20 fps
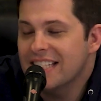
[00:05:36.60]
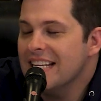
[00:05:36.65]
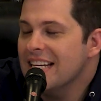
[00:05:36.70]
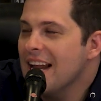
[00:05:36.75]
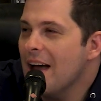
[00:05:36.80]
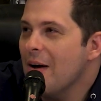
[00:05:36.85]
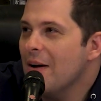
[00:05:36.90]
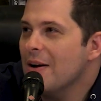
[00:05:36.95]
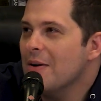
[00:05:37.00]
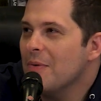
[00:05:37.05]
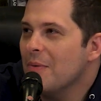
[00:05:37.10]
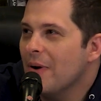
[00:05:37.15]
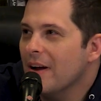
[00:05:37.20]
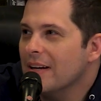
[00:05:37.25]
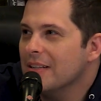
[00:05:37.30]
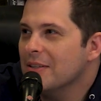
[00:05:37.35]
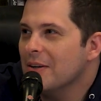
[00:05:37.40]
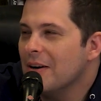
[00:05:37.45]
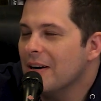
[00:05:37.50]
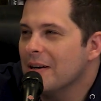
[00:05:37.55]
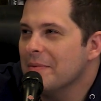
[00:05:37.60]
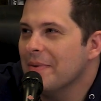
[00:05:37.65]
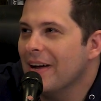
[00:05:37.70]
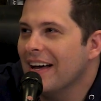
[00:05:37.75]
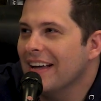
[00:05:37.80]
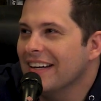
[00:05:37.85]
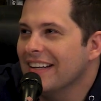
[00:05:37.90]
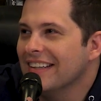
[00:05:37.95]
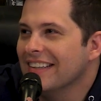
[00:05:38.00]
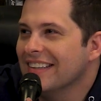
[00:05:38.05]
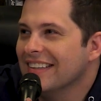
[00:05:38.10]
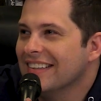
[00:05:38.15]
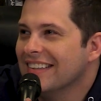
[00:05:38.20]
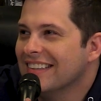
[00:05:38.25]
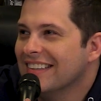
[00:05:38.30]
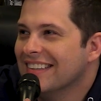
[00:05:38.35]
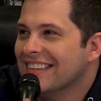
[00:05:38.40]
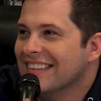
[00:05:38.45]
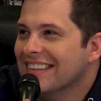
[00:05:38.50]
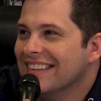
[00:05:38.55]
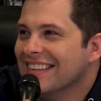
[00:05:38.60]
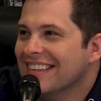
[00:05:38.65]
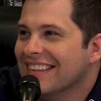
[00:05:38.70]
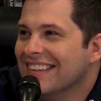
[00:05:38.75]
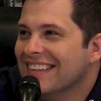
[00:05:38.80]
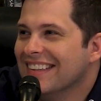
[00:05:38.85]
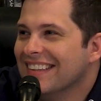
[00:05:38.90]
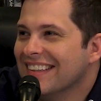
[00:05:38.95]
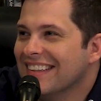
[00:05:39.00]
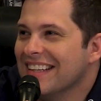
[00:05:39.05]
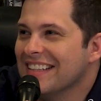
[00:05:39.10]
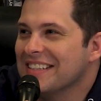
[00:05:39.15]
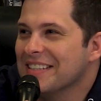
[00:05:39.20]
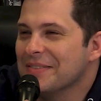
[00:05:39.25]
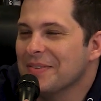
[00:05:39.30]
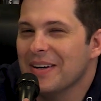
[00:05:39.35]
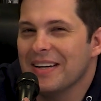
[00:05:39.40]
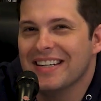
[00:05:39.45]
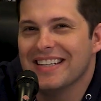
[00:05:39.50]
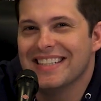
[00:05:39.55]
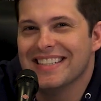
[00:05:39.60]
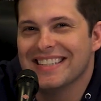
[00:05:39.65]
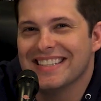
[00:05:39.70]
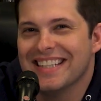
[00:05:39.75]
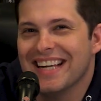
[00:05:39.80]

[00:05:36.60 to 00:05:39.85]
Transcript: you see, now I don't want to talk about it. This is what he's